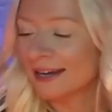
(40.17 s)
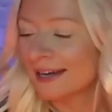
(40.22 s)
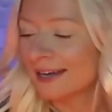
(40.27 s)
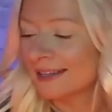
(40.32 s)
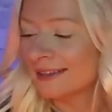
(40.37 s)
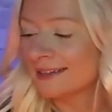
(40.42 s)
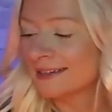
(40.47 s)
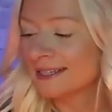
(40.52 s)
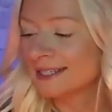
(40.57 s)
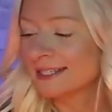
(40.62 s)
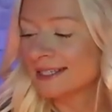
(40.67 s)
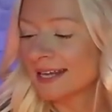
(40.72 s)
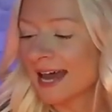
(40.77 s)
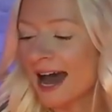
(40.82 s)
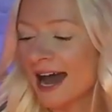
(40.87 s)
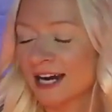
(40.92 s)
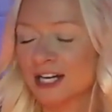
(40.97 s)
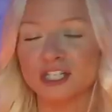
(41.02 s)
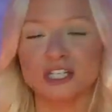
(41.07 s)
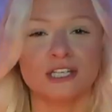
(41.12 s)
This
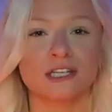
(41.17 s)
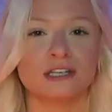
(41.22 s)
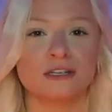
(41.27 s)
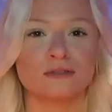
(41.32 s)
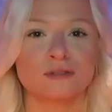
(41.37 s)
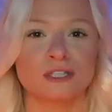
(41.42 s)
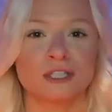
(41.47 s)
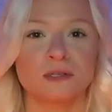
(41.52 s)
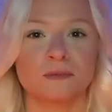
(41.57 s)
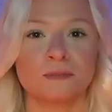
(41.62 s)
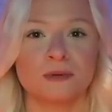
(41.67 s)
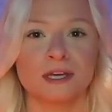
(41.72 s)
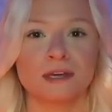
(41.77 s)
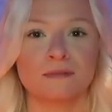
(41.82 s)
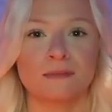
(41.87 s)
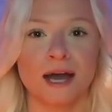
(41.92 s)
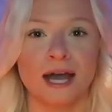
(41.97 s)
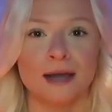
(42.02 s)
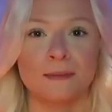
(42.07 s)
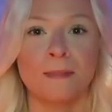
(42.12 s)
actually used to be
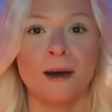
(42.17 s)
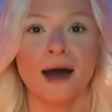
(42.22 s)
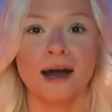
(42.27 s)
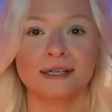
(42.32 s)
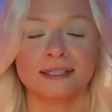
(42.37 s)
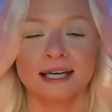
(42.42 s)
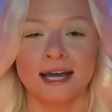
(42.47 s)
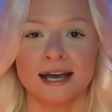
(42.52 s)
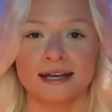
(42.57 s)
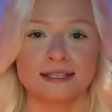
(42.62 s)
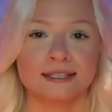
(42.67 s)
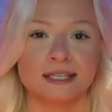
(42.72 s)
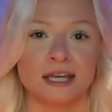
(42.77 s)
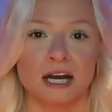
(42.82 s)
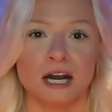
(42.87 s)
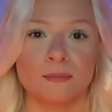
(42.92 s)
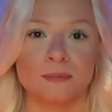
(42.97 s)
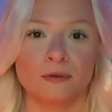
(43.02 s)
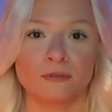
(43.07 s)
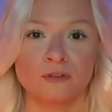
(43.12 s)
my podcast
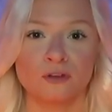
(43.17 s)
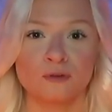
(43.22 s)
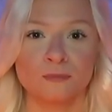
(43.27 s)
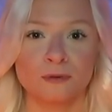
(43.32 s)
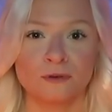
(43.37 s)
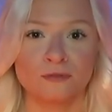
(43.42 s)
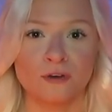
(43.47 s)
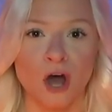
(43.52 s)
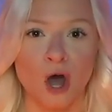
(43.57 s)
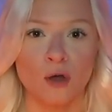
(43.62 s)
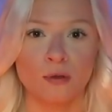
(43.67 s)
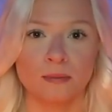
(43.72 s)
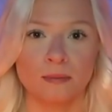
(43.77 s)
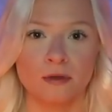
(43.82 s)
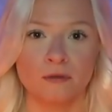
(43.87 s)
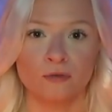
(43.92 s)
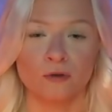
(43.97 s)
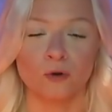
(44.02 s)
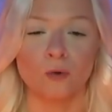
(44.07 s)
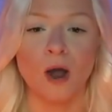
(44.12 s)
setup. If you've been following
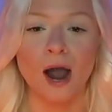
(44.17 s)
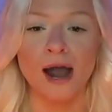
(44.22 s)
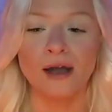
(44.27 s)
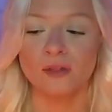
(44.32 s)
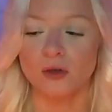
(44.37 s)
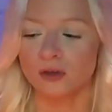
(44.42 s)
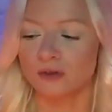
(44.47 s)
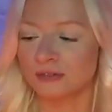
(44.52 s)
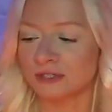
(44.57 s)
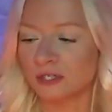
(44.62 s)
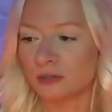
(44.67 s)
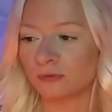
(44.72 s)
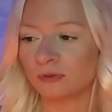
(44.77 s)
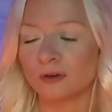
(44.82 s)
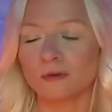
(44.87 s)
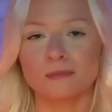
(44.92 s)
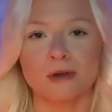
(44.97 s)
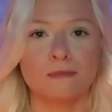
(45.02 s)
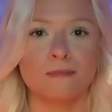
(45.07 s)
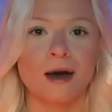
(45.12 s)
me for a while, I used to
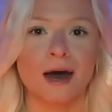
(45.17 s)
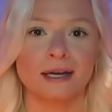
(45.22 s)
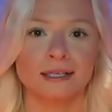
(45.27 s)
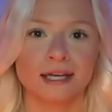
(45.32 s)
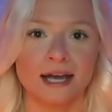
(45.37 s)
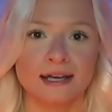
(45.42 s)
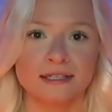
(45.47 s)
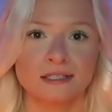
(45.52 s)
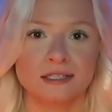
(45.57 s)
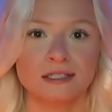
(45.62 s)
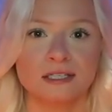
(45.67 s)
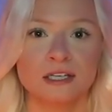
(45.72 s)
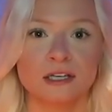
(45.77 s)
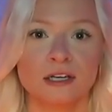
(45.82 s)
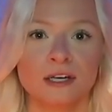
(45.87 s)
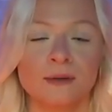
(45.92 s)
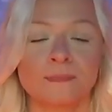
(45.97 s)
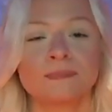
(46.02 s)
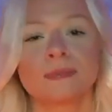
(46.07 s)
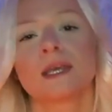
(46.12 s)
film my podcasts
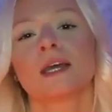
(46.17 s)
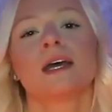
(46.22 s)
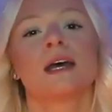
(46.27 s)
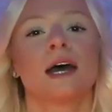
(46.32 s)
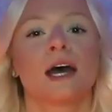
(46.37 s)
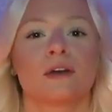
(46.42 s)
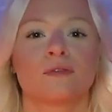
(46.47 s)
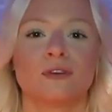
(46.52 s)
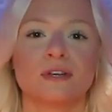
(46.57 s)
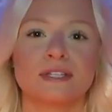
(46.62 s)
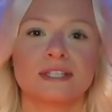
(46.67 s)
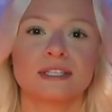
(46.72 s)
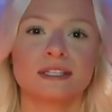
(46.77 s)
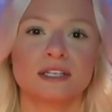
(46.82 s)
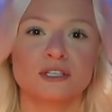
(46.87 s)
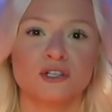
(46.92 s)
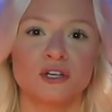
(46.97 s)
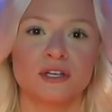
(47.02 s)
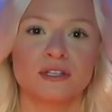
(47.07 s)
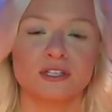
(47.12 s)
here. I've
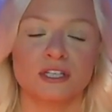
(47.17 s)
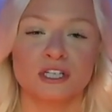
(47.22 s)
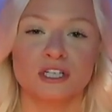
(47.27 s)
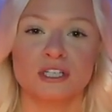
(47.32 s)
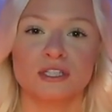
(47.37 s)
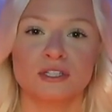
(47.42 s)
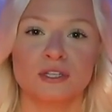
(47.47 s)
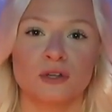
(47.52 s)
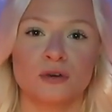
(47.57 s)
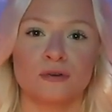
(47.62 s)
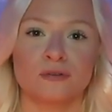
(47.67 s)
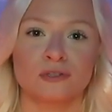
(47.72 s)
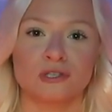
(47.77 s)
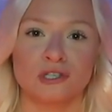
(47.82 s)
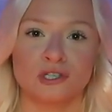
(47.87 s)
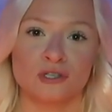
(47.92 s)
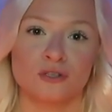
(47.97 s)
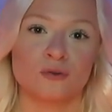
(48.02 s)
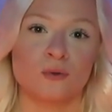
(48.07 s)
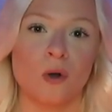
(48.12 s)
recently transitioned
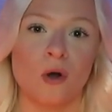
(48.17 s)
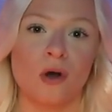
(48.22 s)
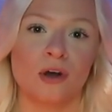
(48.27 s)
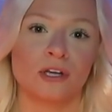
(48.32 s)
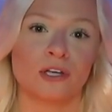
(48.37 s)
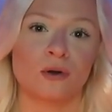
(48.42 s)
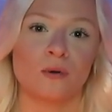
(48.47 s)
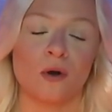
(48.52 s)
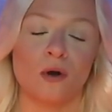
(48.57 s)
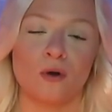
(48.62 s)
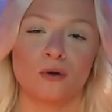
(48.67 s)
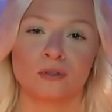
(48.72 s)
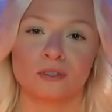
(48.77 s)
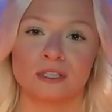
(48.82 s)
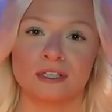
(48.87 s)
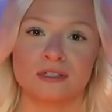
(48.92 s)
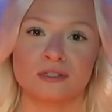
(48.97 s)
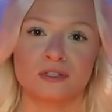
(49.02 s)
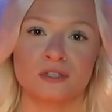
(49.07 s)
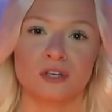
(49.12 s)
those to audio
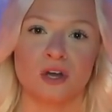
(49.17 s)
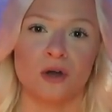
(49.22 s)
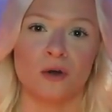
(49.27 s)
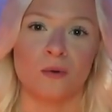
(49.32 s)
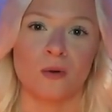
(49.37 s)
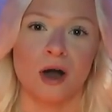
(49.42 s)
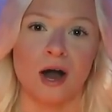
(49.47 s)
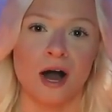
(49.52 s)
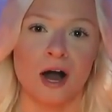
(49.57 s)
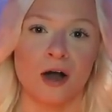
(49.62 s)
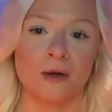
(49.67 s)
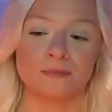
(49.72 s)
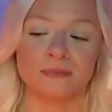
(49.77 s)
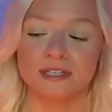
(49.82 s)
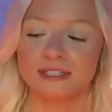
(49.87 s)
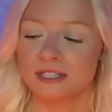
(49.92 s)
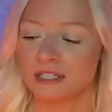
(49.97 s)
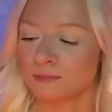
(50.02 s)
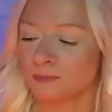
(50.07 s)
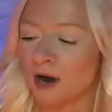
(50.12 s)
only. So
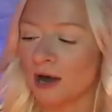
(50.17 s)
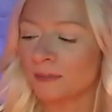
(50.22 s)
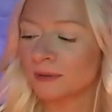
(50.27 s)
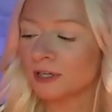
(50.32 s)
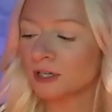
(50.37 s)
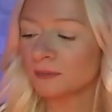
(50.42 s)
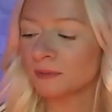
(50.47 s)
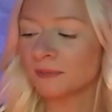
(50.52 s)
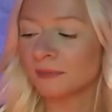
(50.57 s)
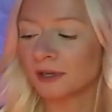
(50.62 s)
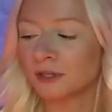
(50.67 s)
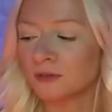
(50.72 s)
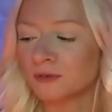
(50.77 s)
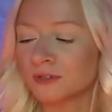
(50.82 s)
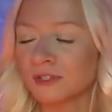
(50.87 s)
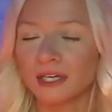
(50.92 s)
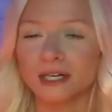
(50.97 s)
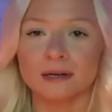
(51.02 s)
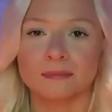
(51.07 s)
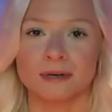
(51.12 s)
this is probably going to be my
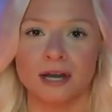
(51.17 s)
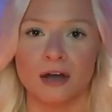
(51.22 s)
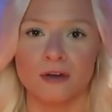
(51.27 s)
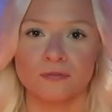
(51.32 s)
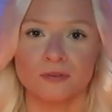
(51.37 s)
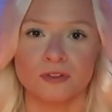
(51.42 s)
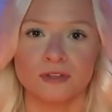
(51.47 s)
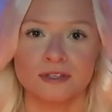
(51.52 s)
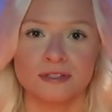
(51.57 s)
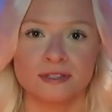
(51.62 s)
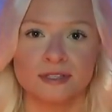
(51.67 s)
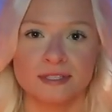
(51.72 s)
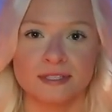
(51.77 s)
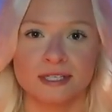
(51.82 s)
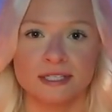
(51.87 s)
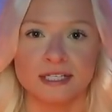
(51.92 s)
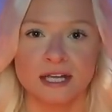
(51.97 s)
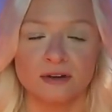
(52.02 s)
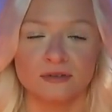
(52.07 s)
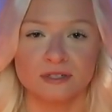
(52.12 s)
new setup now for these
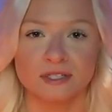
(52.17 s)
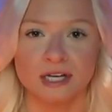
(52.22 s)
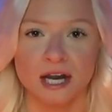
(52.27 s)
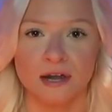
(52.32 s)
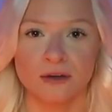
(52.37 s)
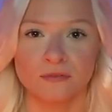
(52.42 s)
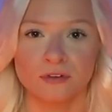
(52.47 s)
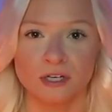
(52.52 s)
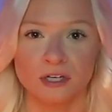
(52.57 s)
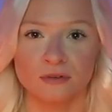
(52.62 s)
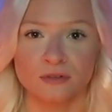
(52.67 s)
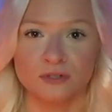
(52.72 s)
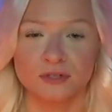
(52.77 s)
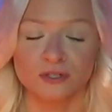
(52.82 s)
sit-down style videos.